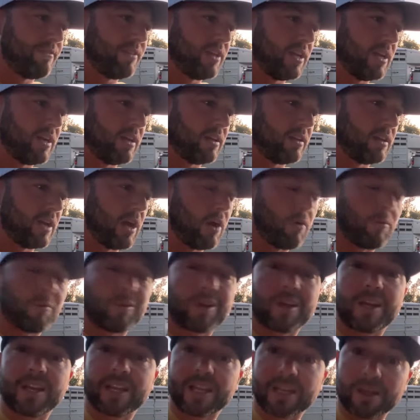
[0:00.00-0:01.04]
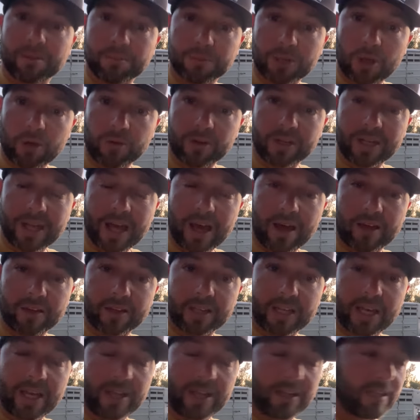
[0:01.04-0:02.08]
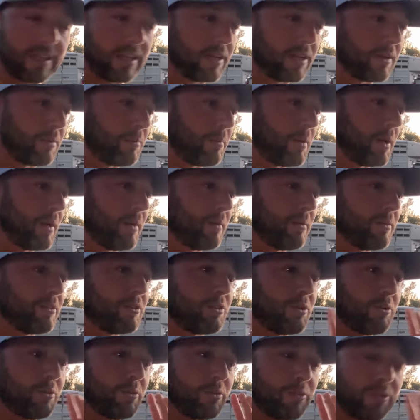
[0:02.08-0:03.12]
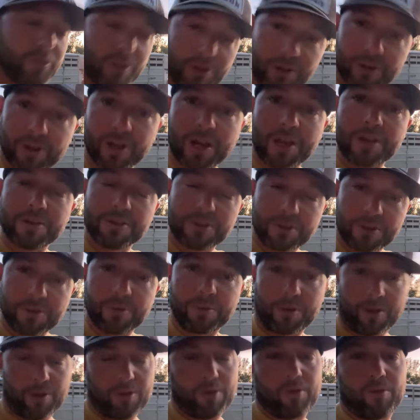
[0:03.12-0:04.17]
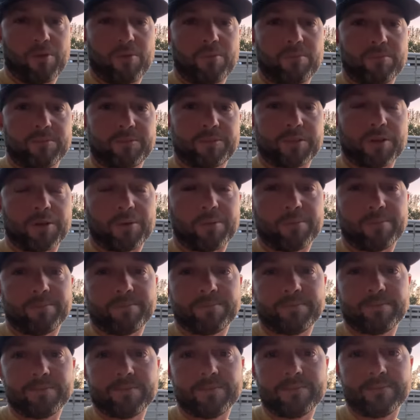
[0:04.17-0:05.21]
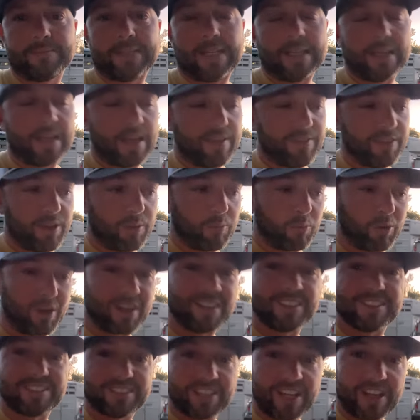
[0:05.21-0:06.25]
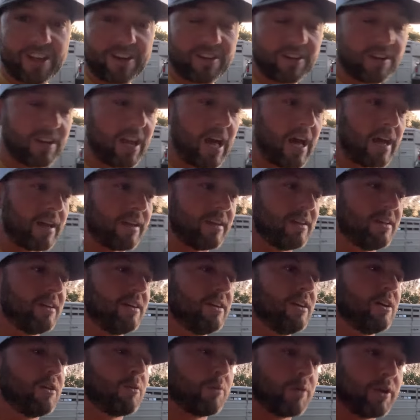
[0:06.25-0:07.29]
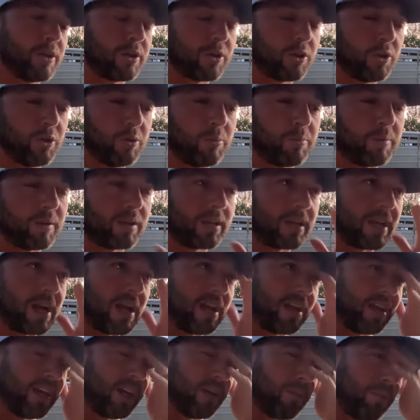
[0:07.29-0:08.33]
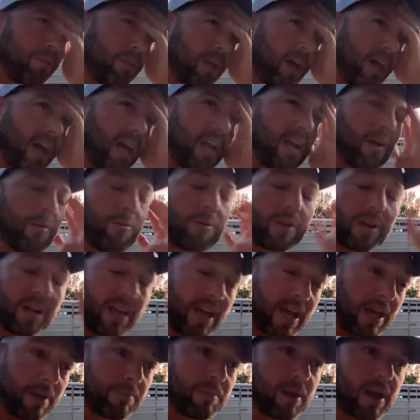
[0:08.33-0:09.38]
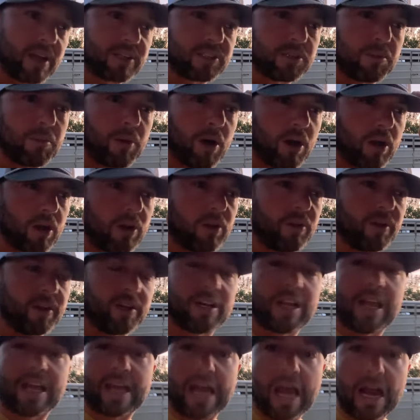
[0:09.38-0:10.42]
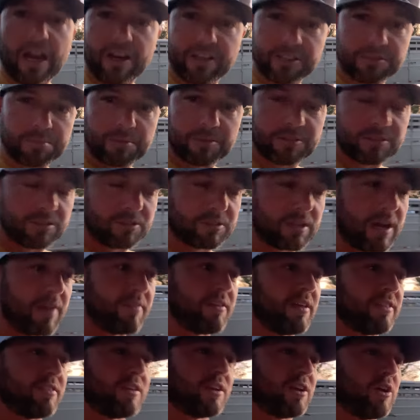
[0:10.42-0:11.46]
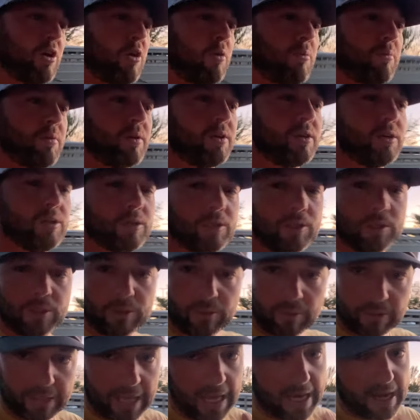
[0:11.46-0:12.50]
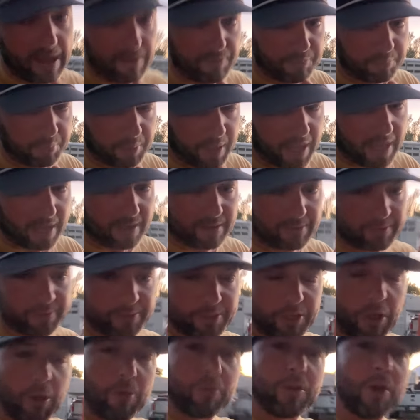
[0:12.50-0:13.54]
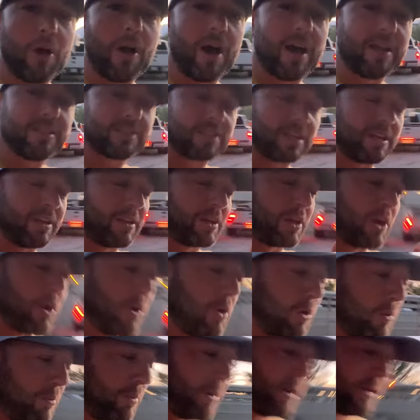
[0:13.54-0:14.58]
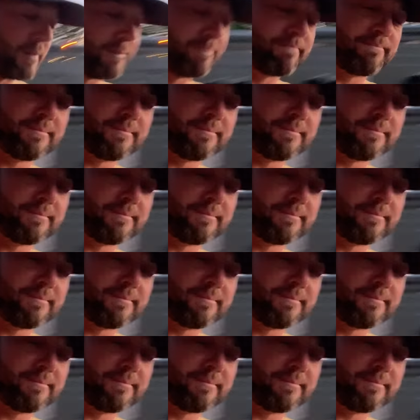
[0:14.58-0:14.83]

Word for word: then uh, we're going to get them loaded out and get them to their new home. So, and then we're going to stay here tonight, recoup, kind of get a plan. And we're going to head back tomorrow. And you're like, how are you supposed to drive that thing home? We kind of have a plan. Don't know how it's going to go, but